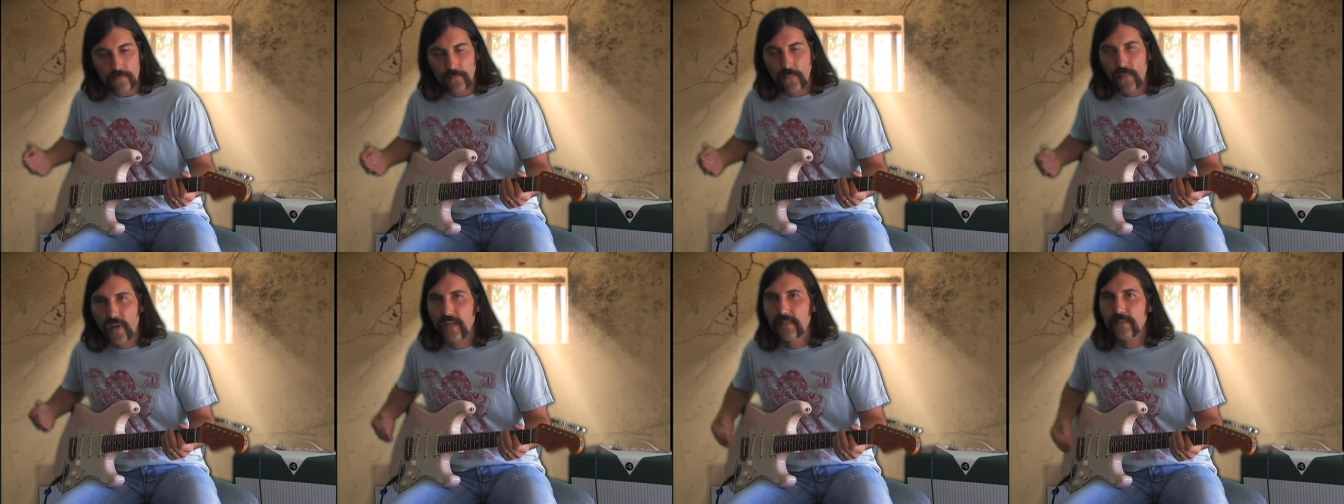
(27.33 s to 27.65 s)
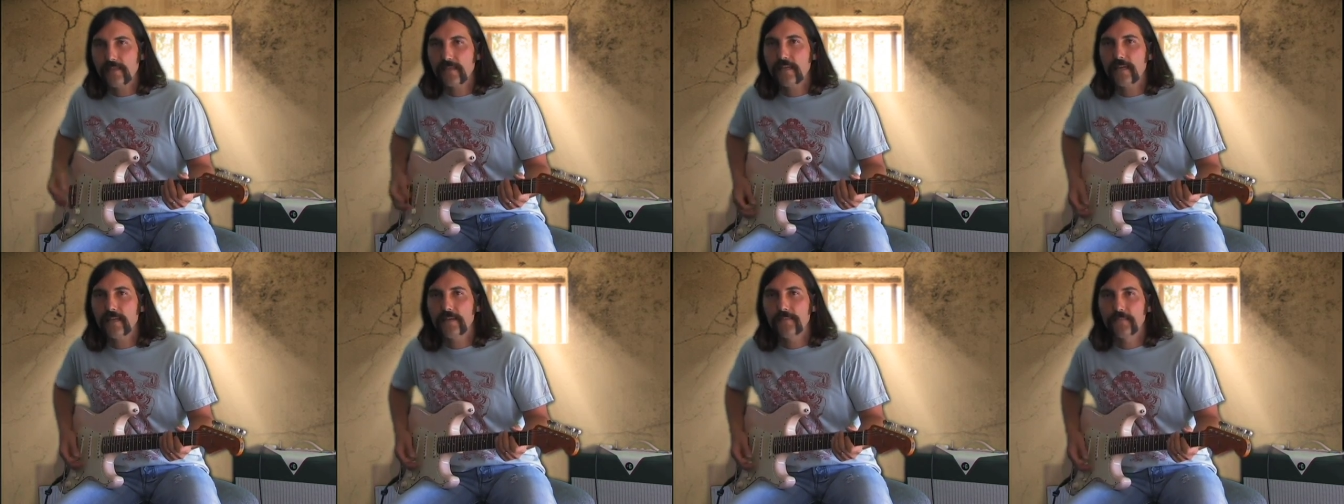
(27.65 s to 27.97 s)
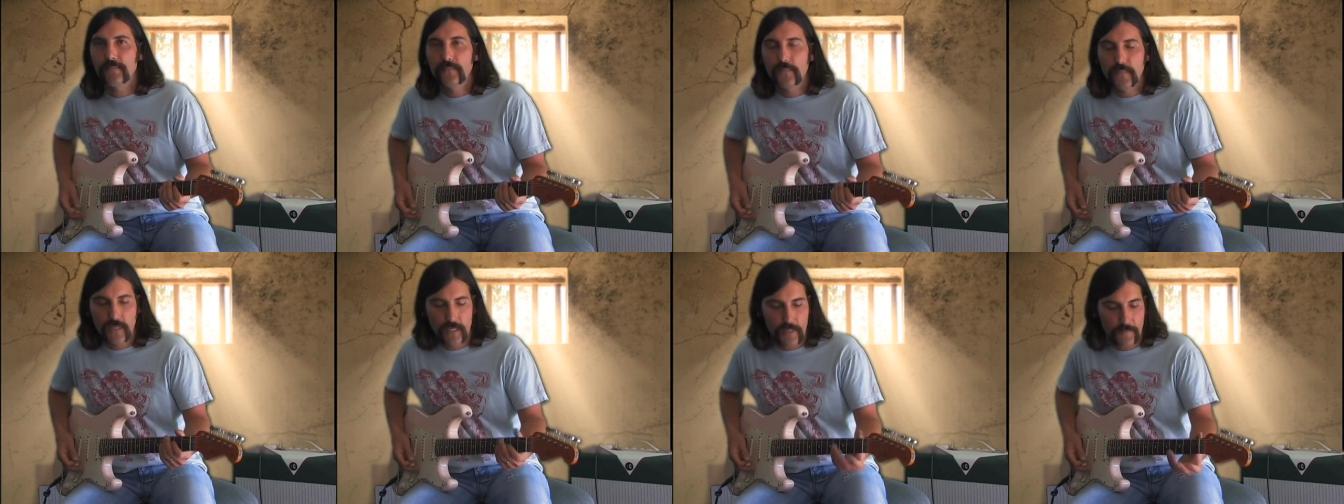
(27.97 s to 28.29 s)
That's it.
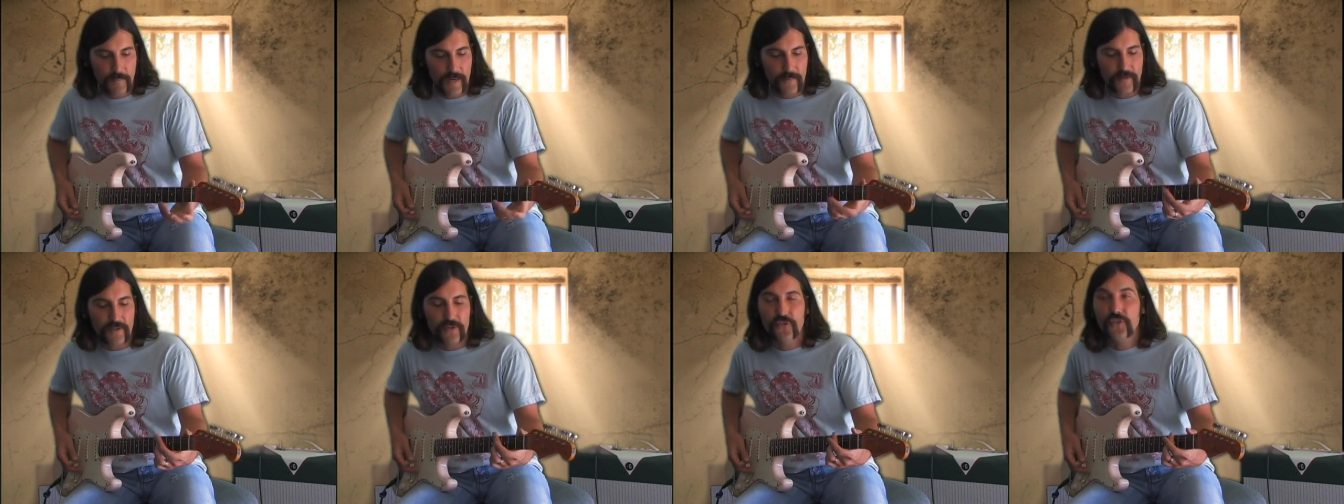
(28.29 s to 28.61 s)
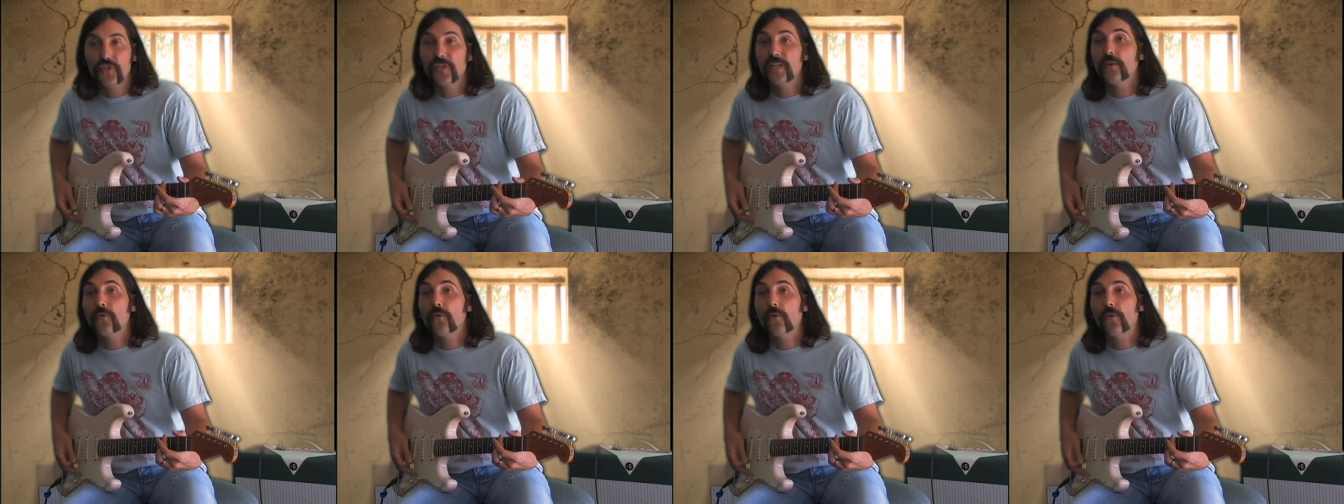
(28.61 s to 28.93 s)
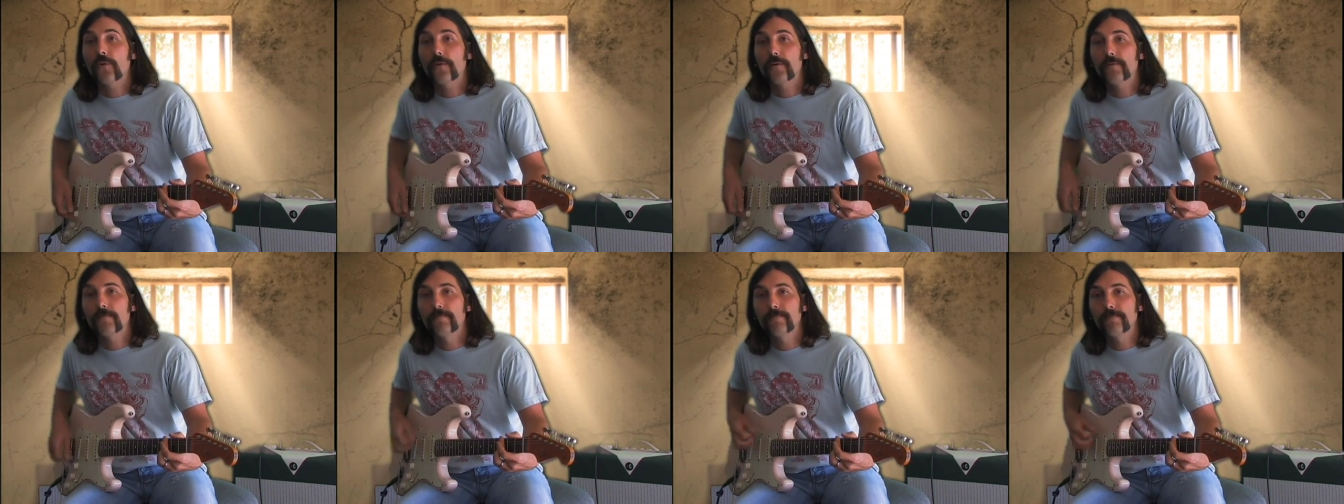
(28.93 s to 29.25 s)
Maybe a G
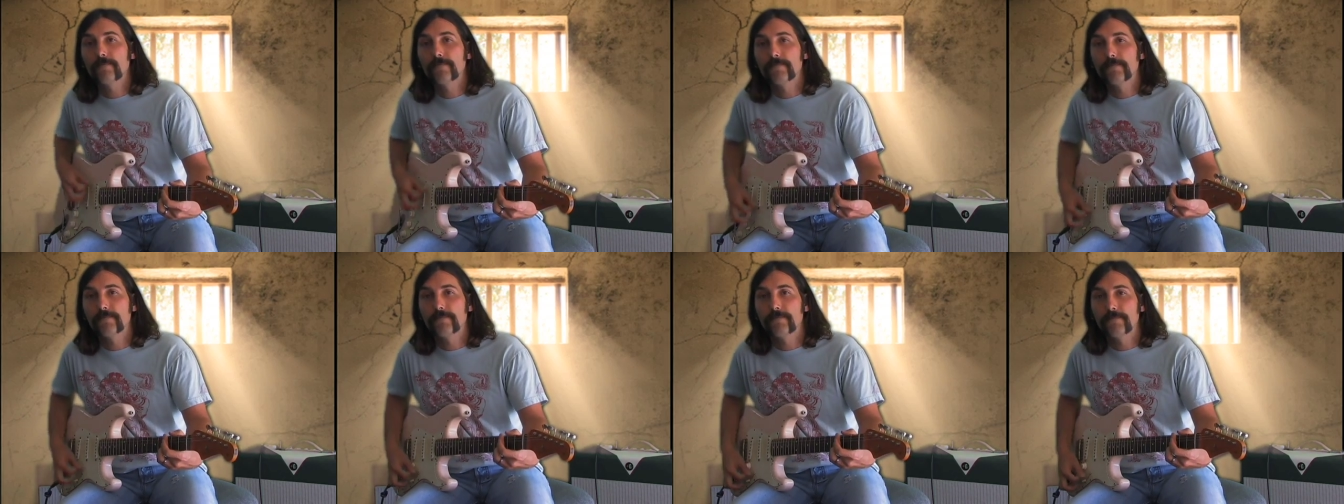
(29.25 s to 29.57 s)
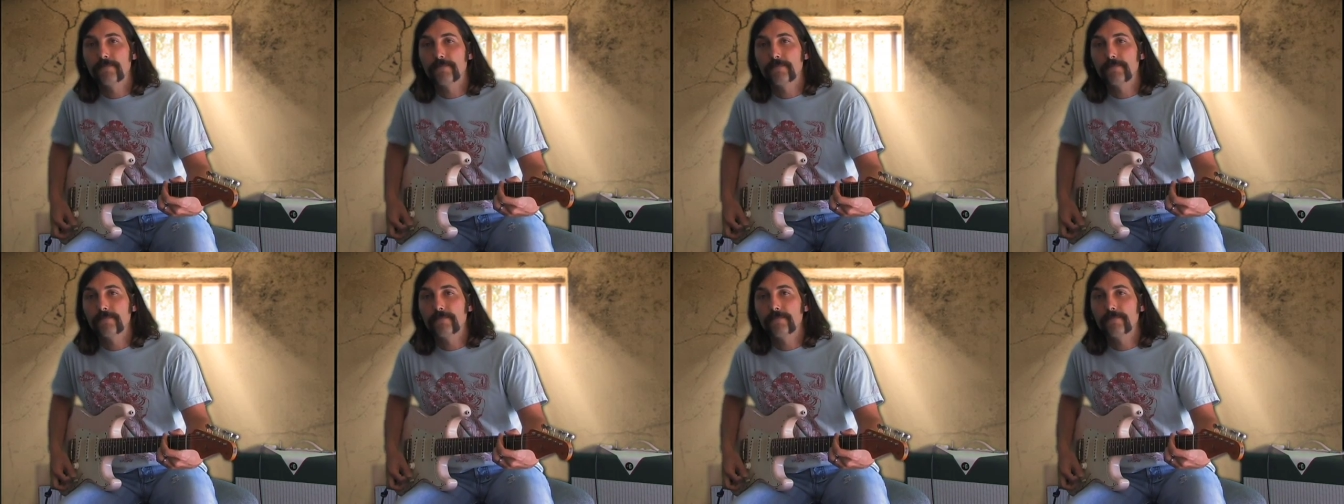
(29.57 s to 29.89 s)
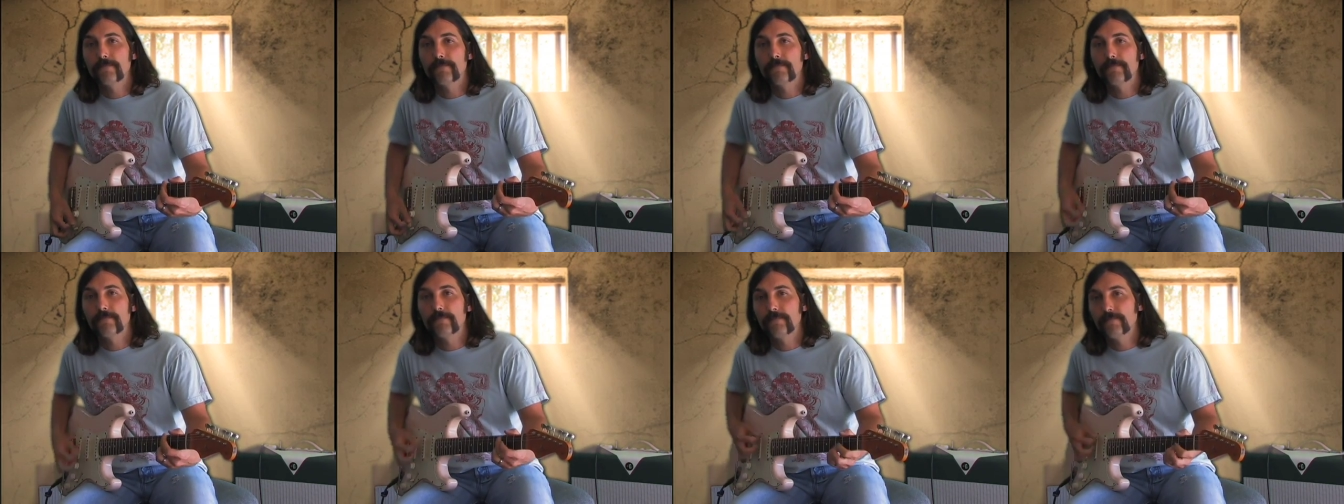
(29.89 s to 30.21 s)
chord
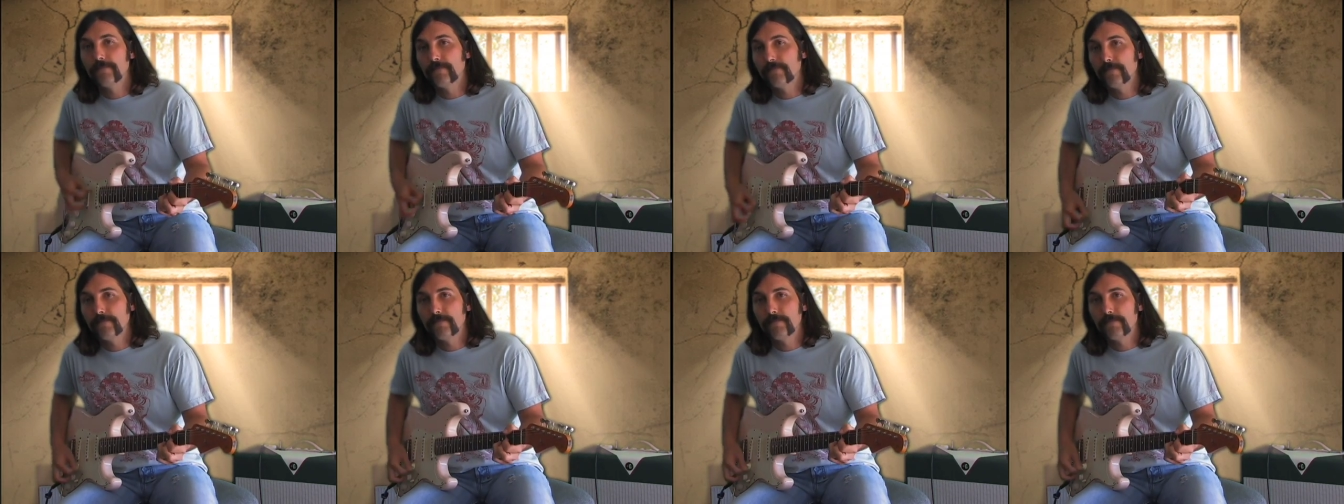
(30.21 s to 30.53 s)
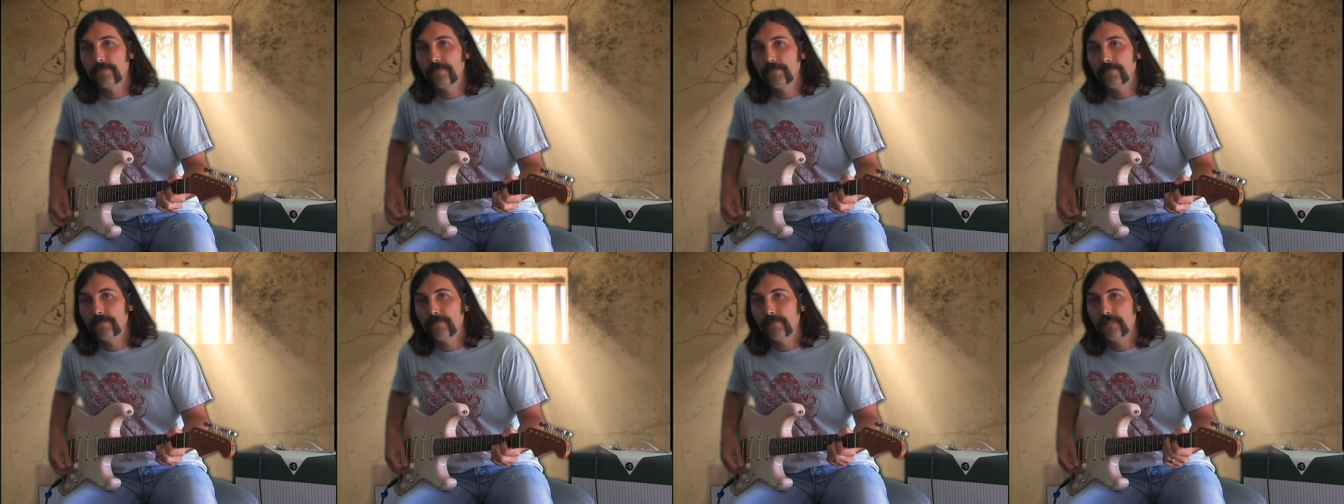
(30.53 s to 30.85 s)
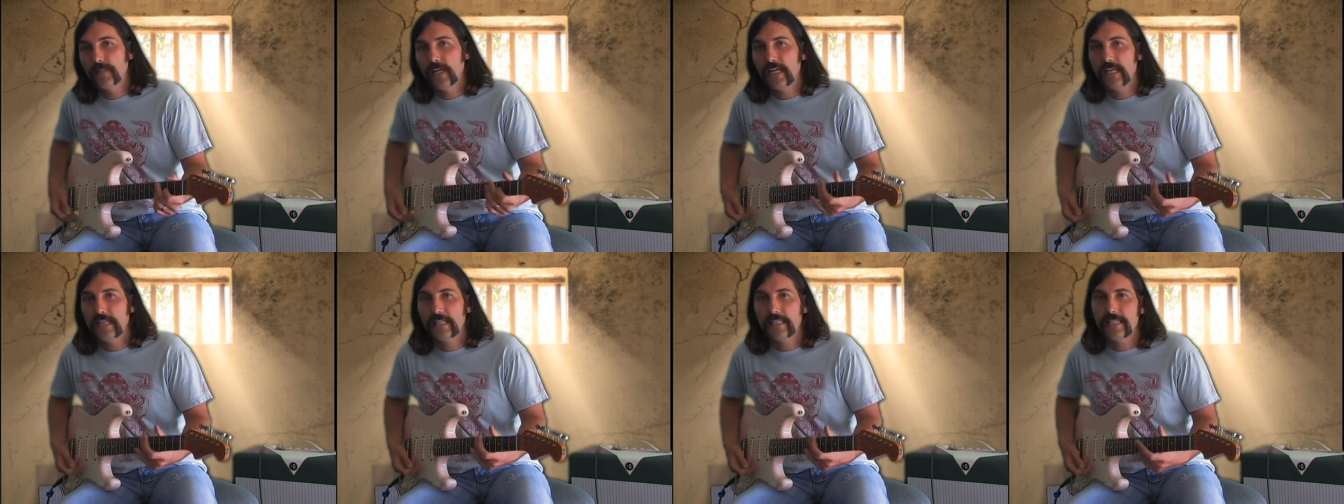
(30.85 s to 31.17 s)

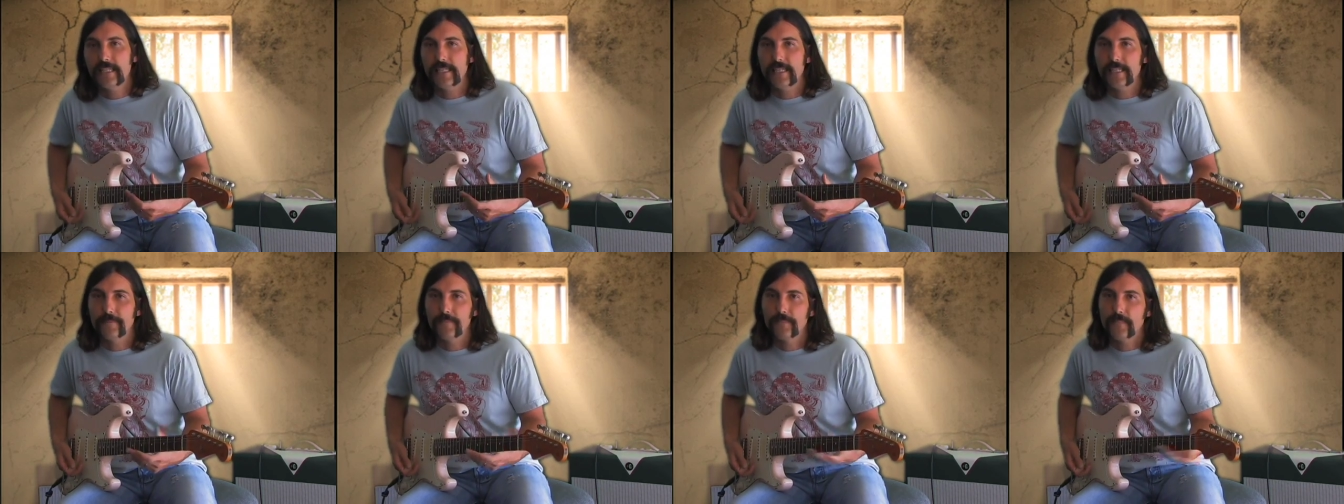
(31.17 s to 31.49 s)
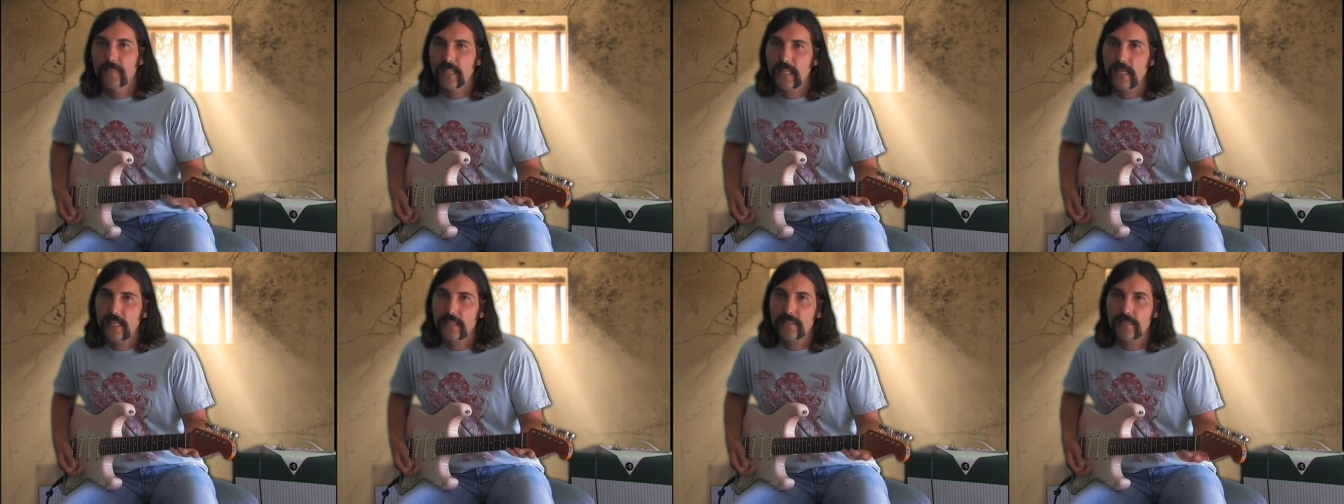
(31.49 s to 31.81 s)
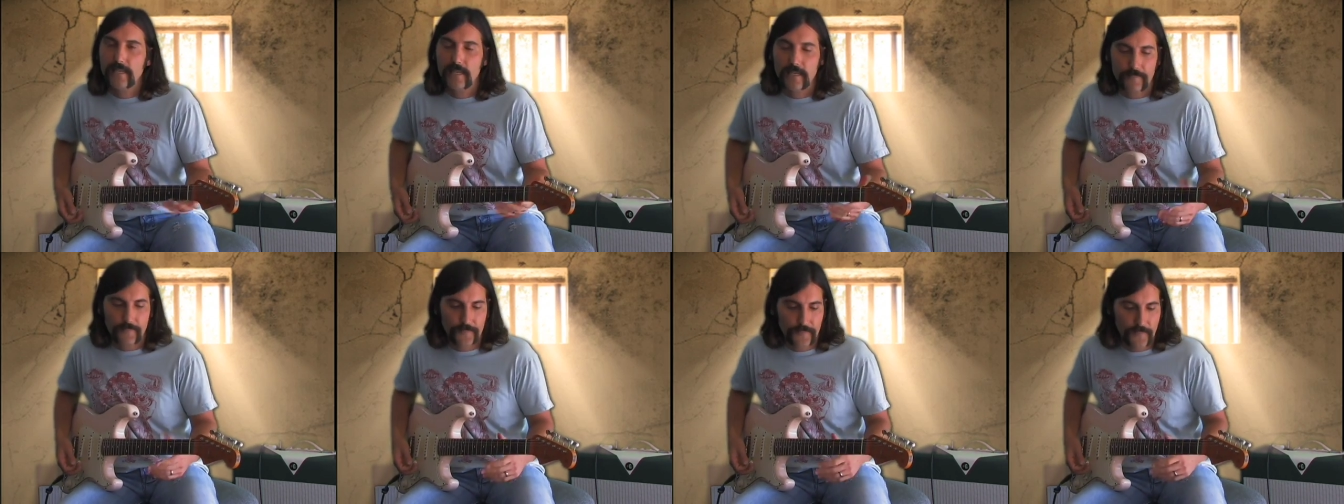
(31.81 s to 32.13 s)
and a D, and that's
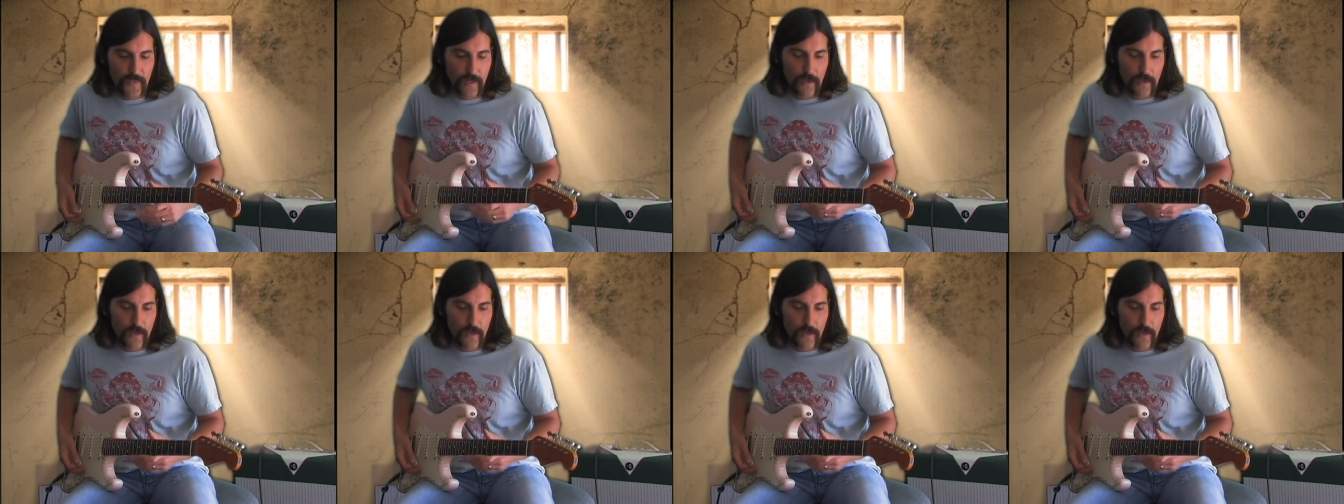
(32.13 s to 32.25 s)
it.